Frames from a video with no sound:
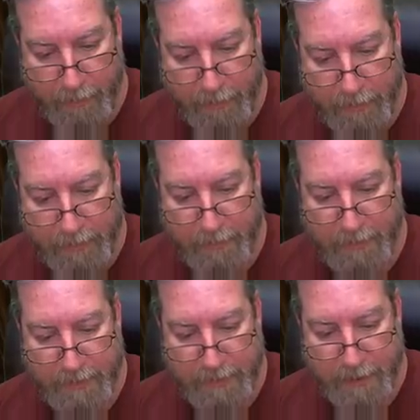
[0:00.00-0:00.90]
some of
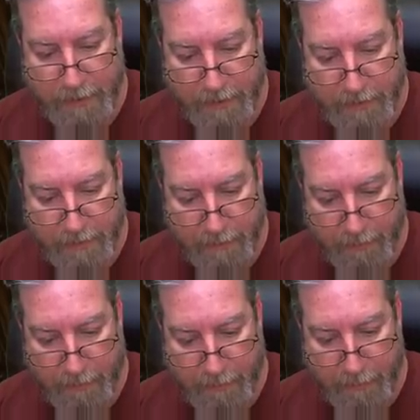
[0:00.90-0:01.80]
these edges
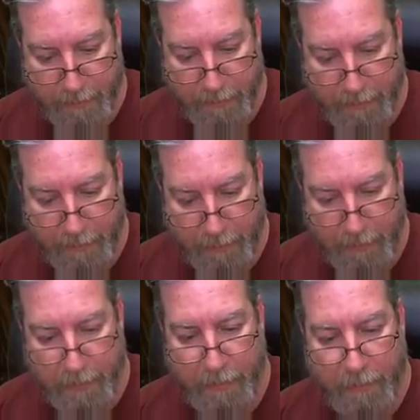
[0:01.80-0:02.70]

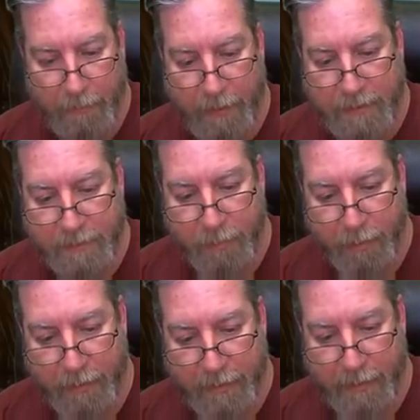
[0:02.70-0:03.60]
where I just
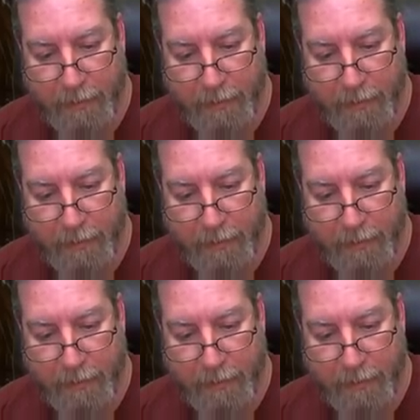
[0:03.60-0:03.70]
burned it.